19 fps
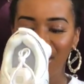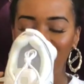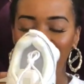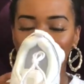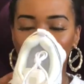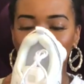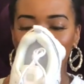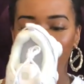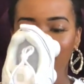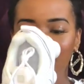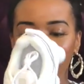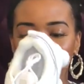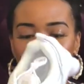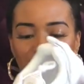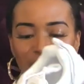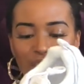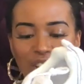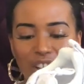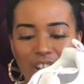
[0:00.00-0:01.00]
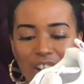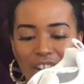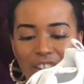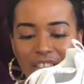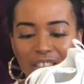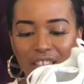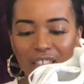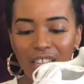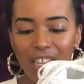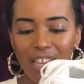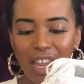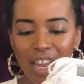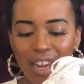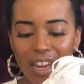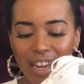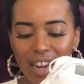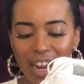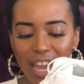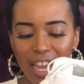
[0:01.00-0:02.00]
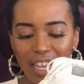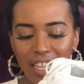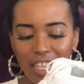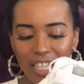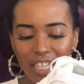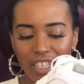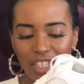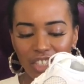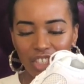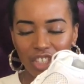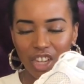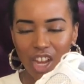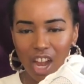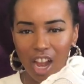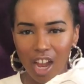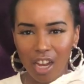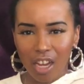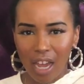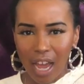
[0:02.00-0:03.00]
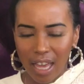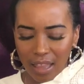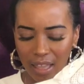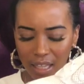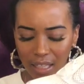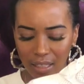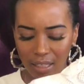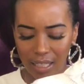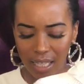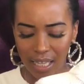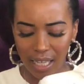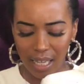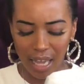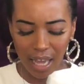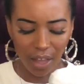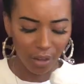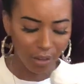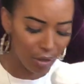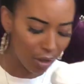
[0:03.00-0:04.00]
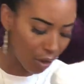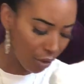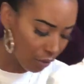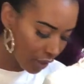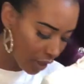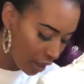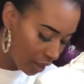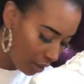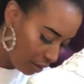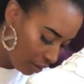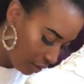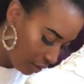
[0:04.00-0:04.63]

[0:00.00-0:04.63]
So these are the Nike Shox, I think TL Nova?